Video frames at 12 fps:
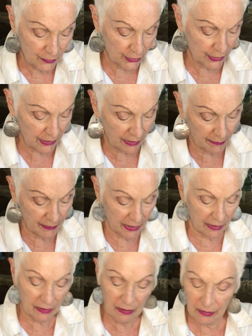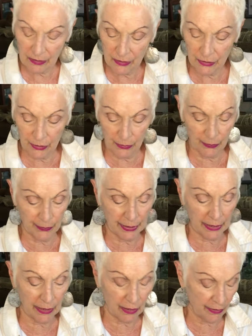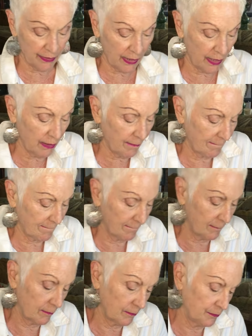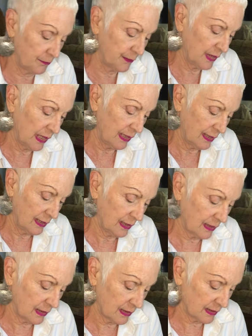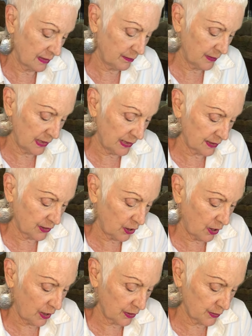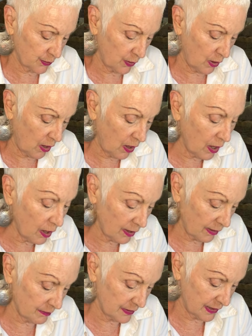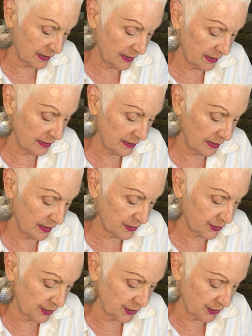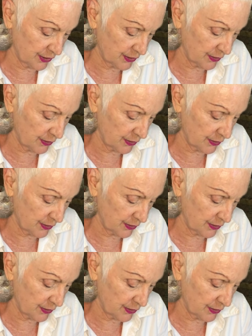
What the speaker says: Just let me do a reading on that. Because some of these cards were all upside down, and that changes